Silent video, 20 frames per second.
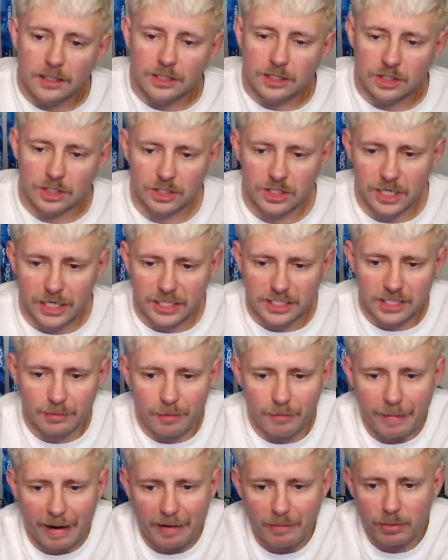Just like some
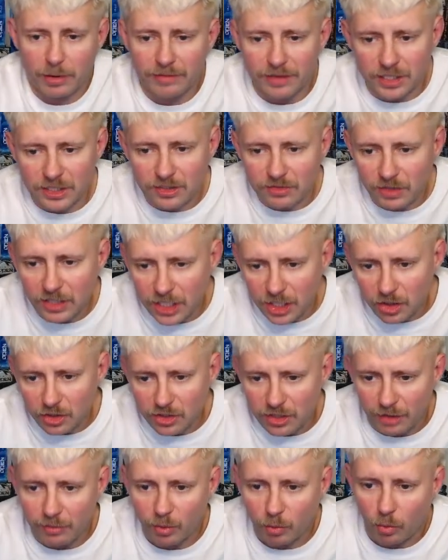of my previous videos,
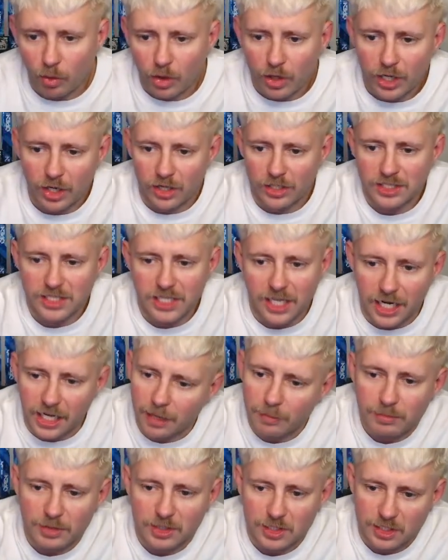I've been working on setting
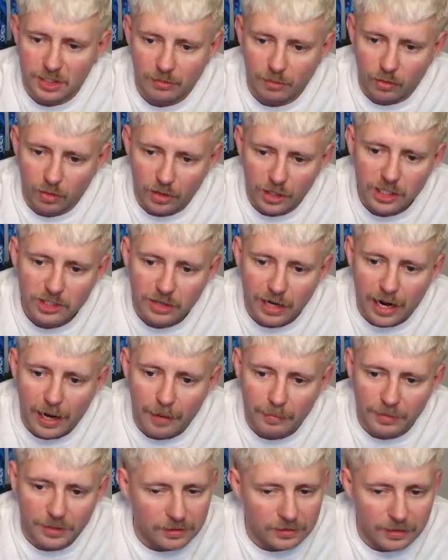up this Kimura
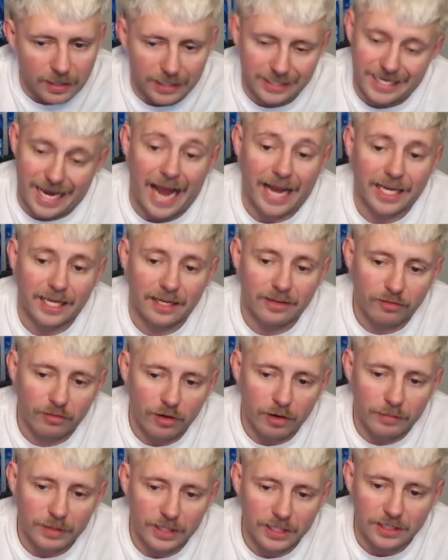trap and attacking
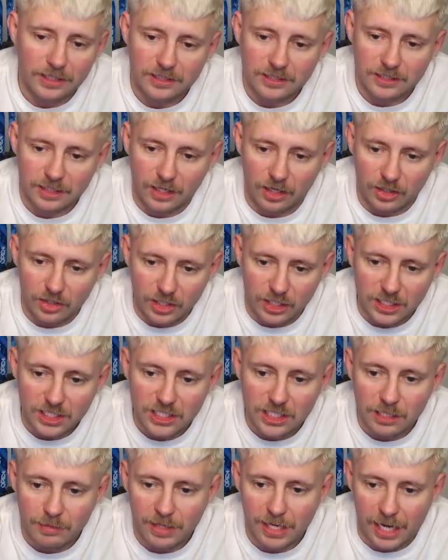from it. So you can
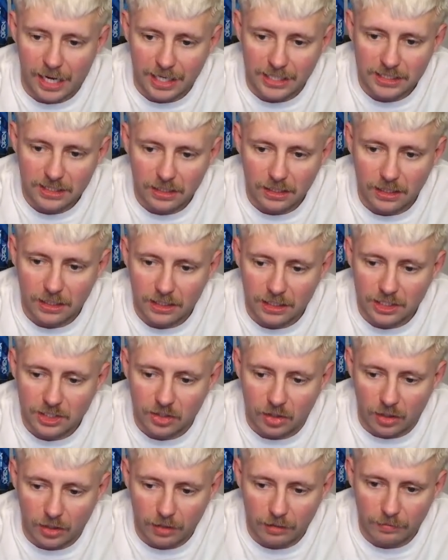see me isolating this
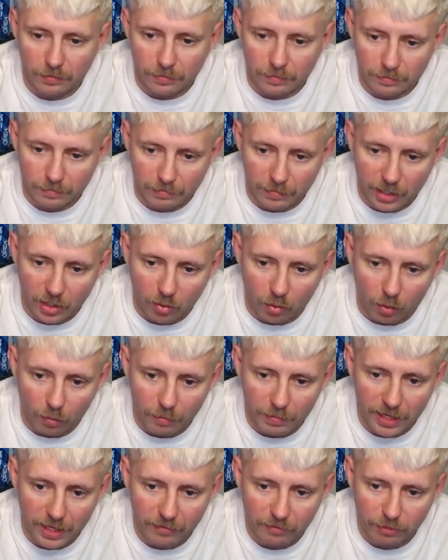arm, my goal
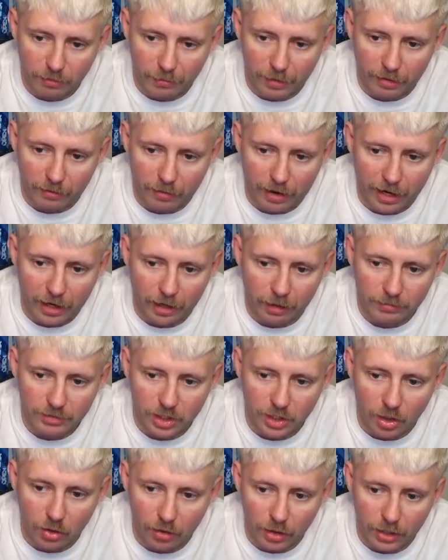being for my right arm to
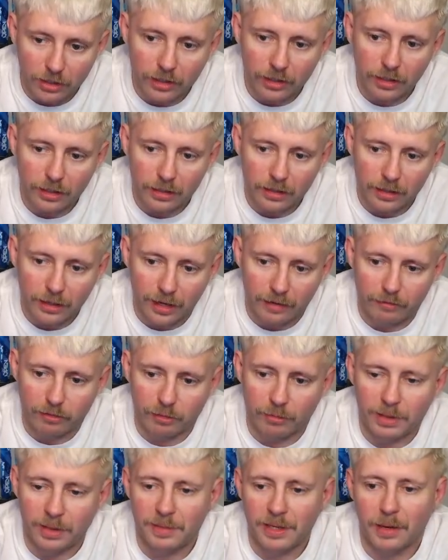go under and for
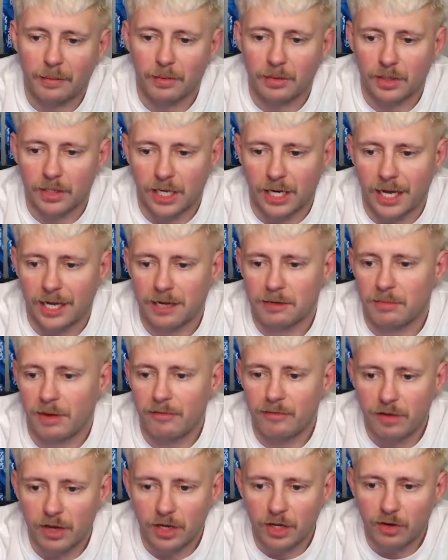me to be able to connect my
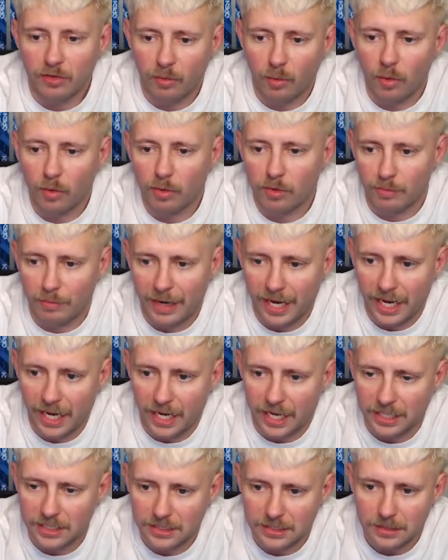figure four with my
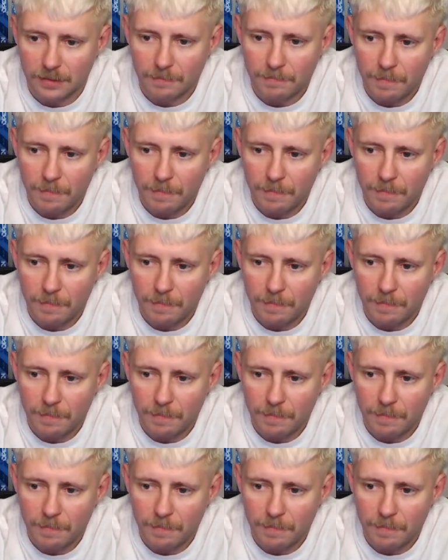hands.